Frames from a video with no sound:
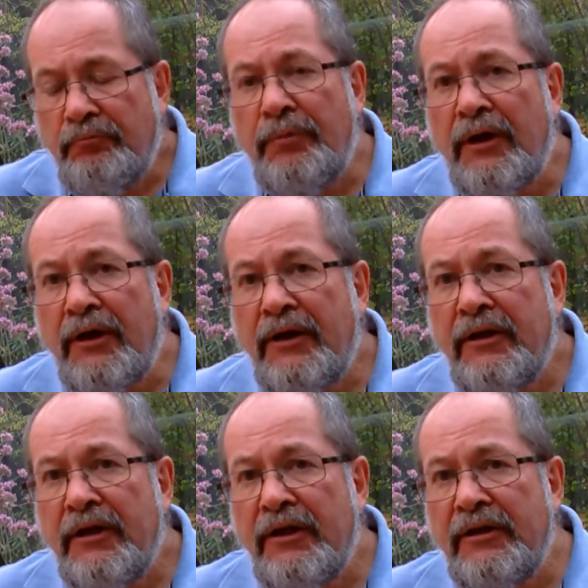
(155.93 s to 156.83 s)
by
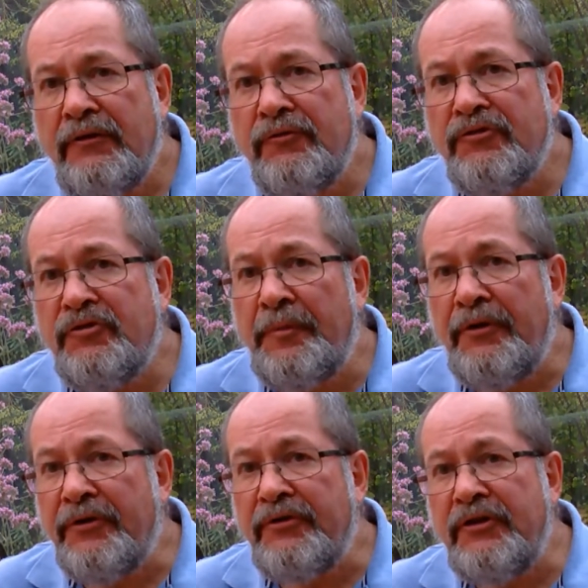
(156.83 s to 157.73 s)
an evil spirit.